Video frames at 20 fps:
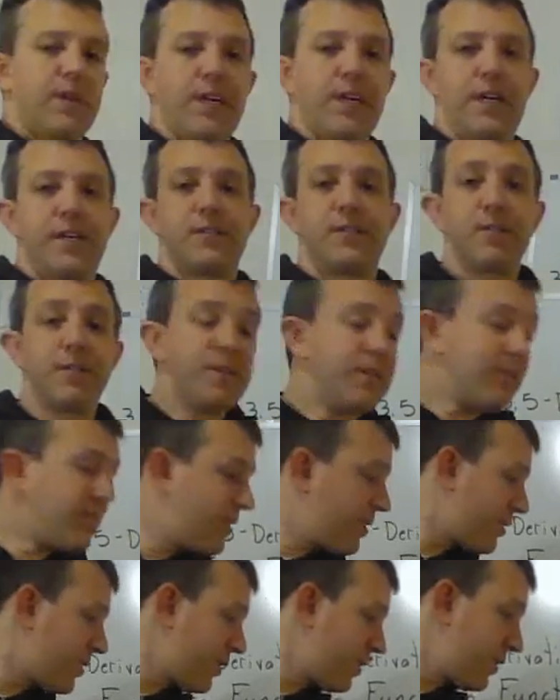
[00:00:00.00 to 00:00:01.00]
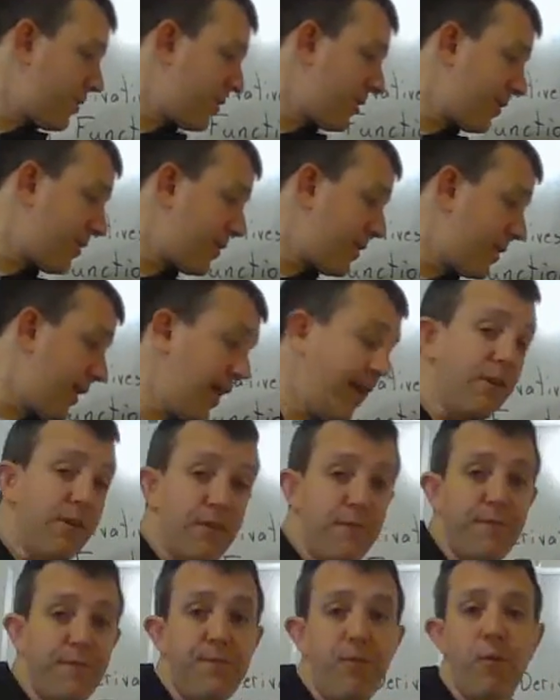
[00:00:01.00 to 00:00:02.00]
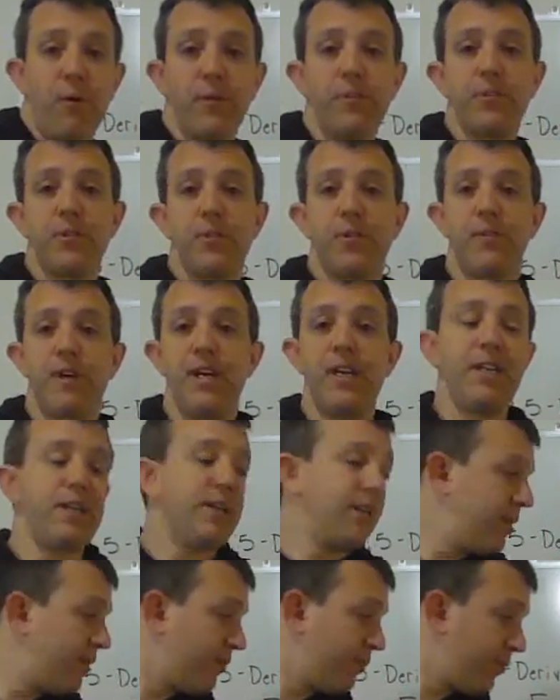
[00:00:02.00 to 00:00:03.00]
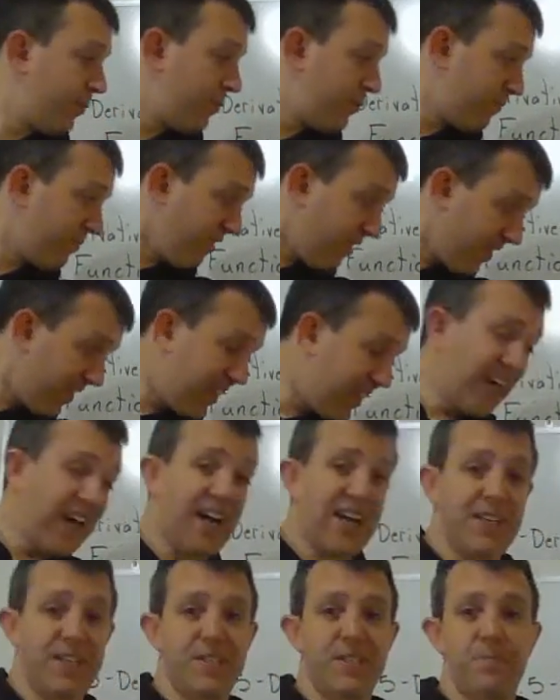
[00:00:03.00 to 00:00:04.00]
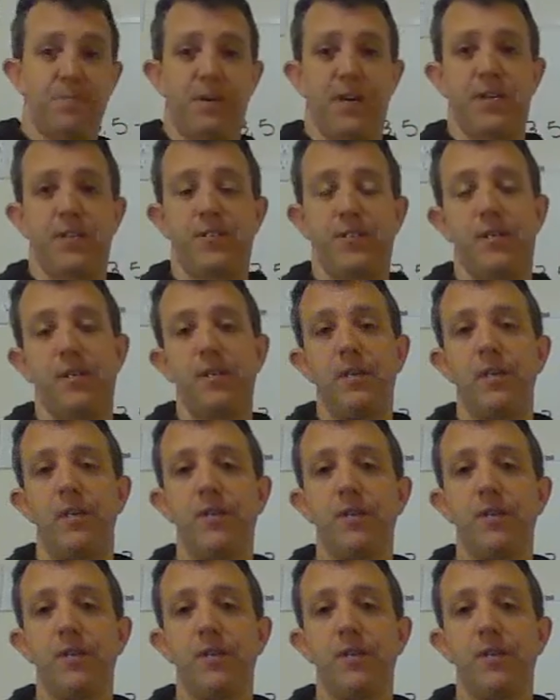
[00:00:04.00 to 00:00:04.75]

Okay, so this is just the standard form to write that expression.